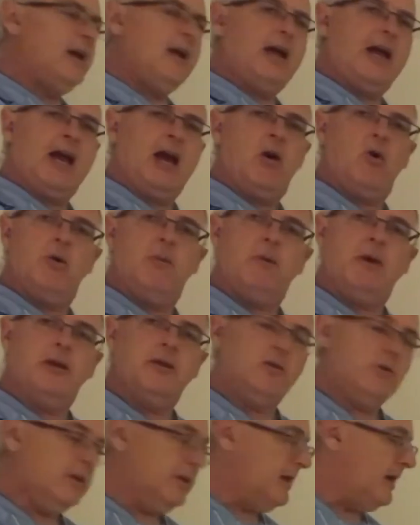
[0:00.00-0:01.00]
How am I
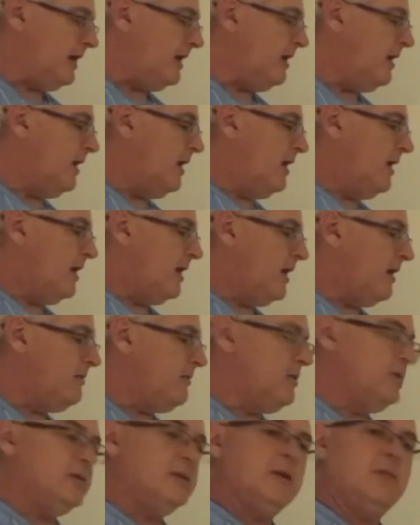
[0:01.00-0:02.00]
doing that? I'm
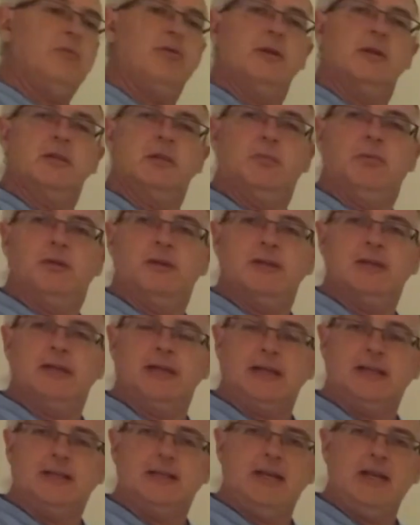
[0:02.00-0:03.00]
using principle
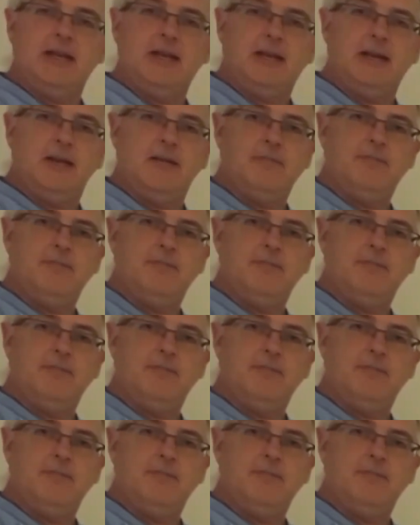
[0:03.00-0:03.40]
16.